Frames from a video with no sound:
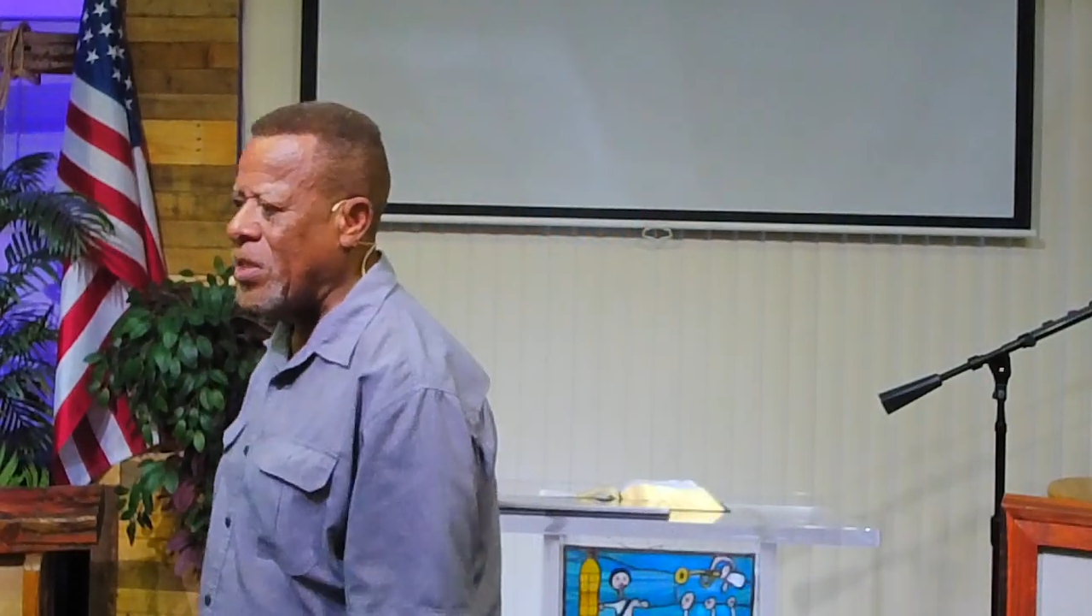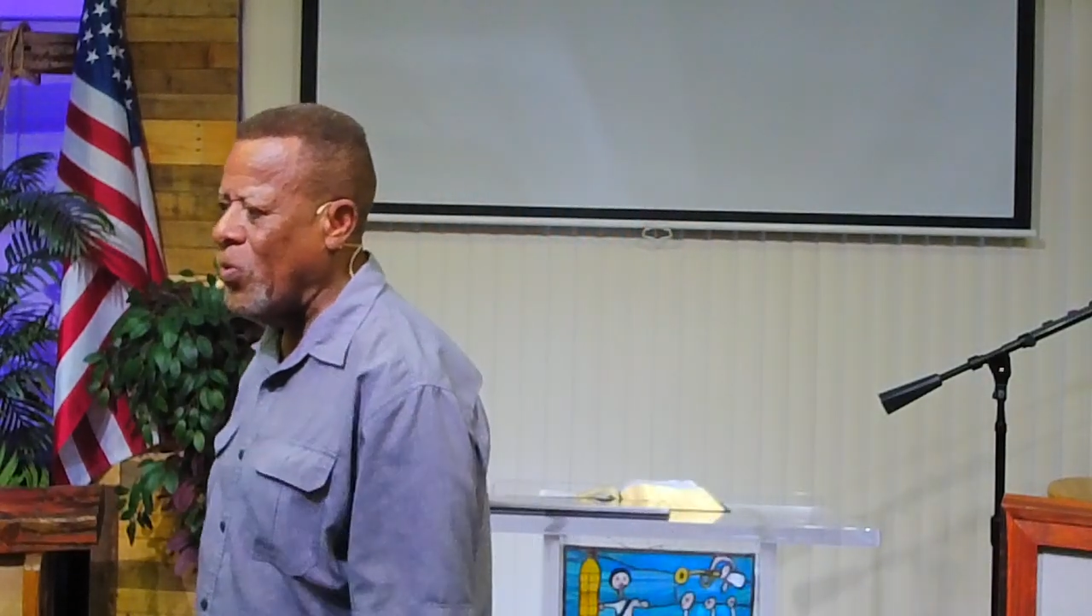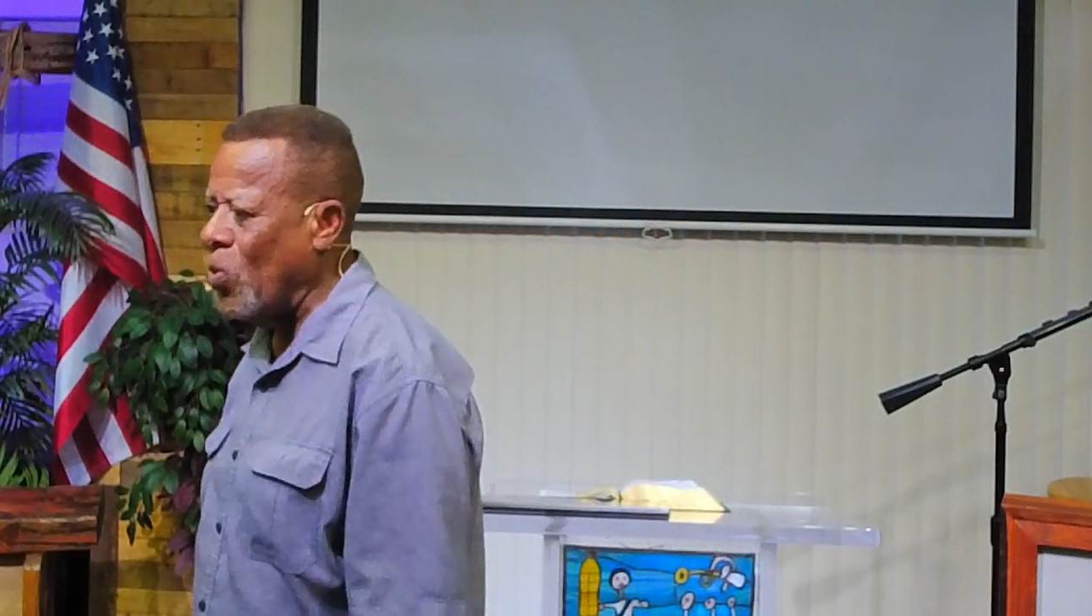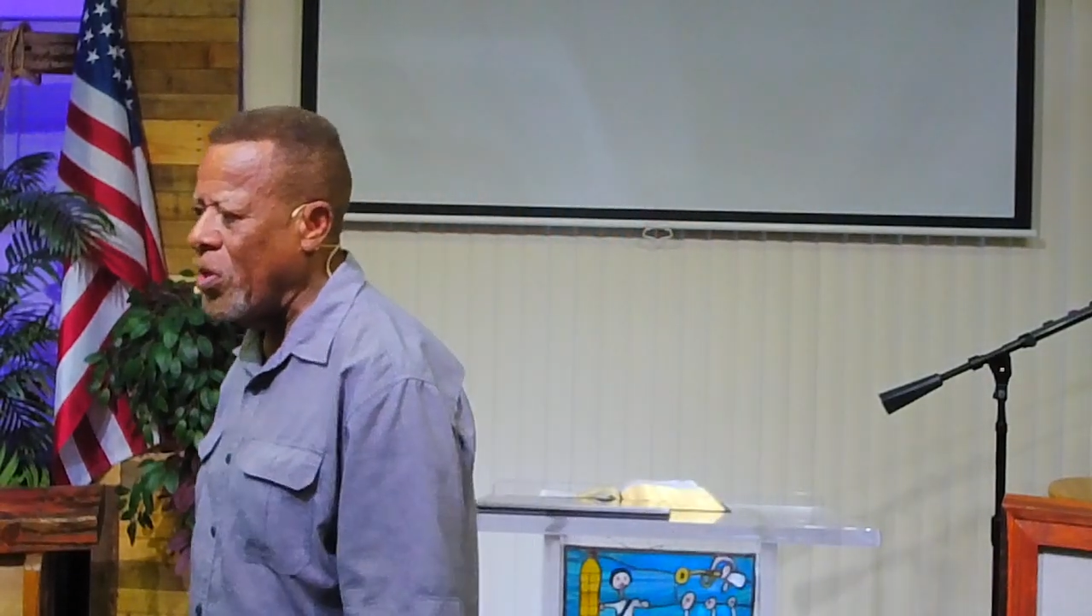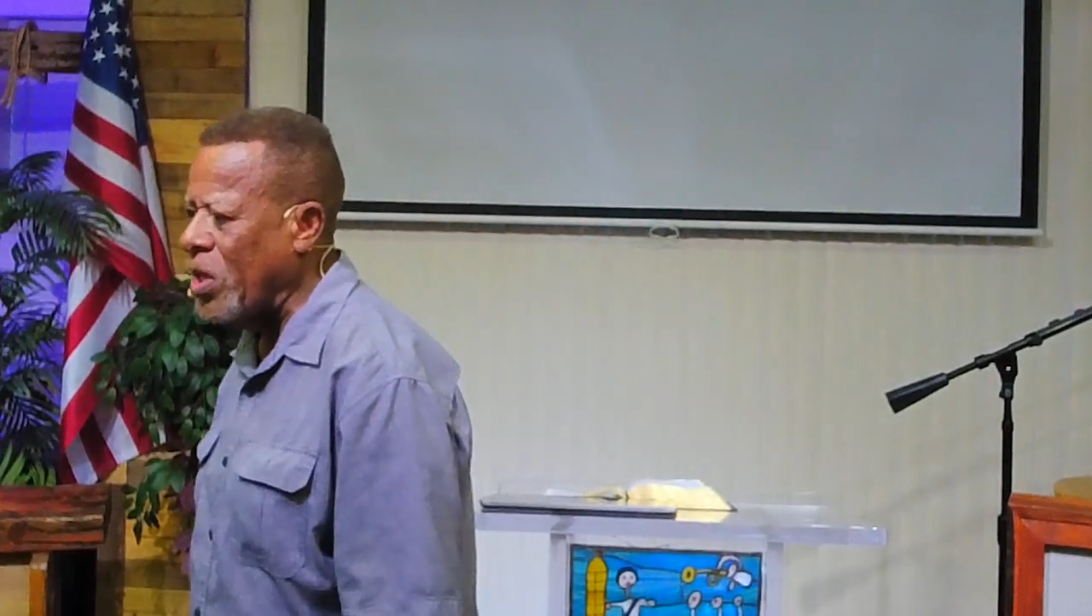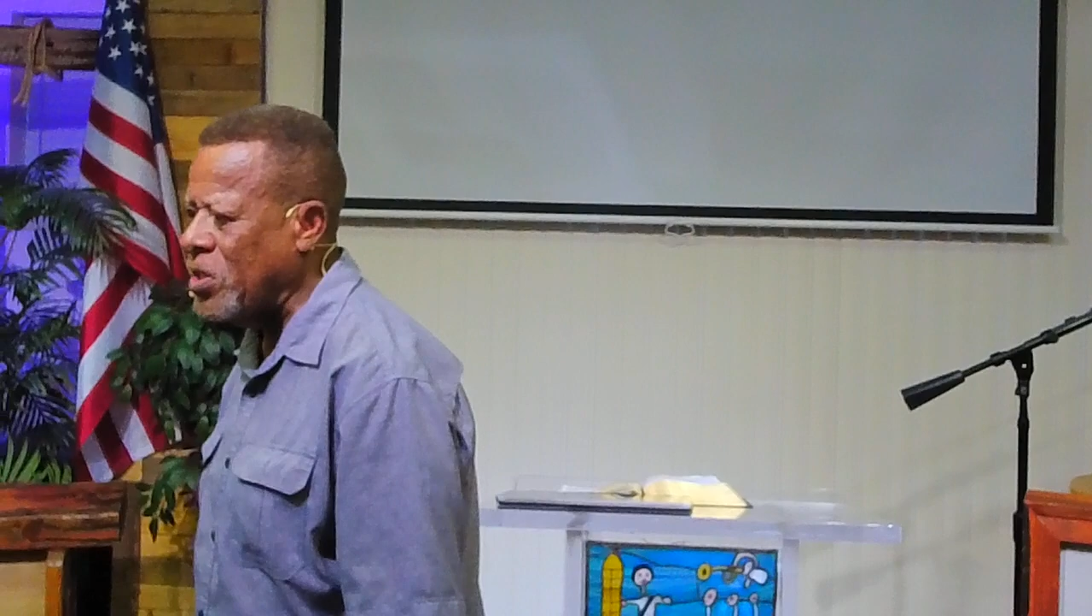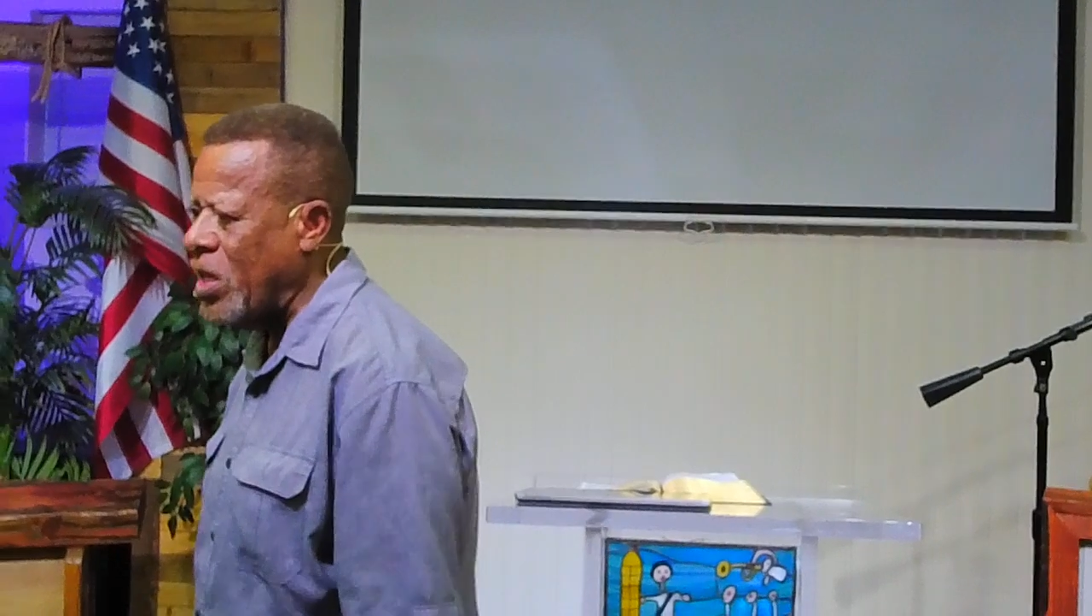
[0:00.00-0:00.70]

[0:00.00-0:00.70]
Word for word: to the one that's